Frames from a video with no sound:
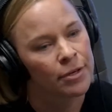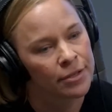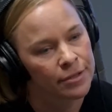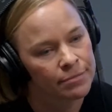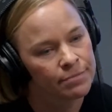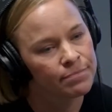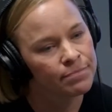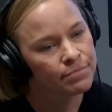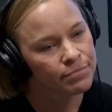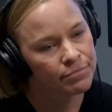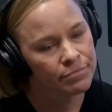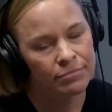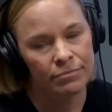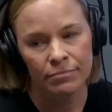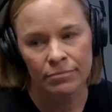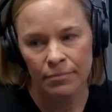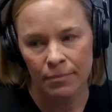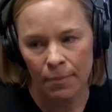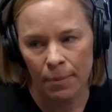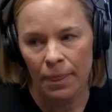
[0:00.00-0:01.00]
Roma Church.
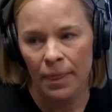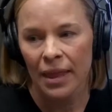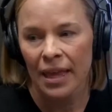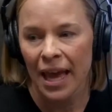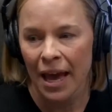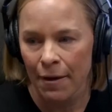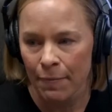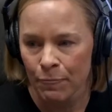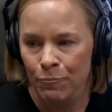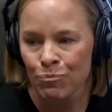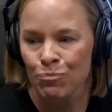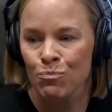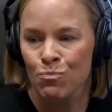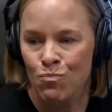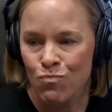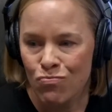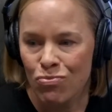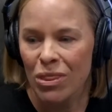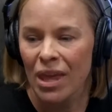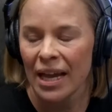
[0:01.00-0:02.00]
It's kind of, for me,
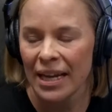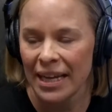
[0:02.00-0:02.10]
I'm trying